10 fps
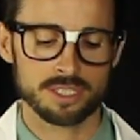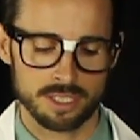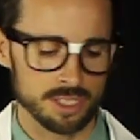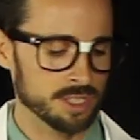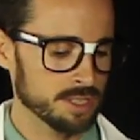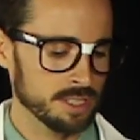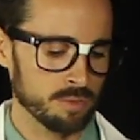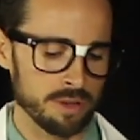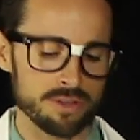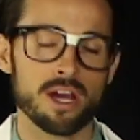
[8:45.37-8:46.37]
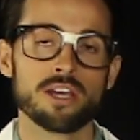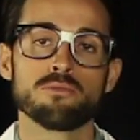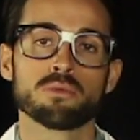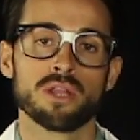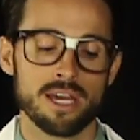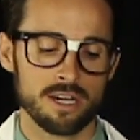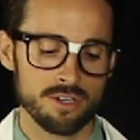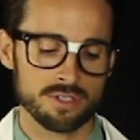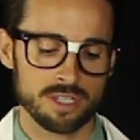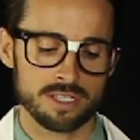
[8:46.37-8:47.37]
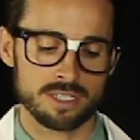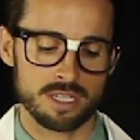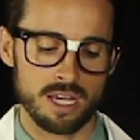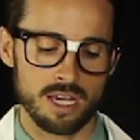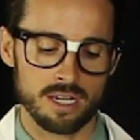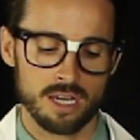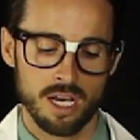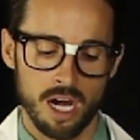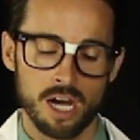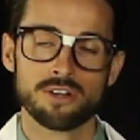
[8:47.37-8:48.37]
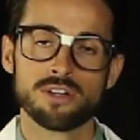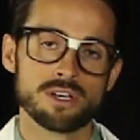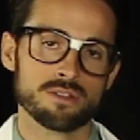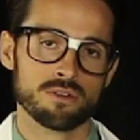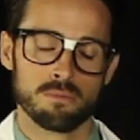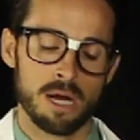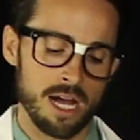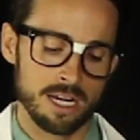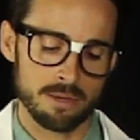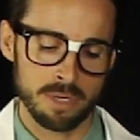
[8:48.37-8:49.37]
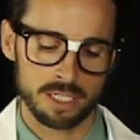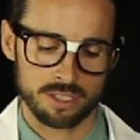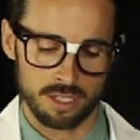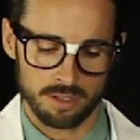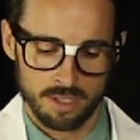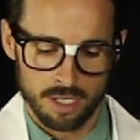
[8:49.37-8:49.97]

decision is whether or not you plan on using this stand underneath or behind a mixer.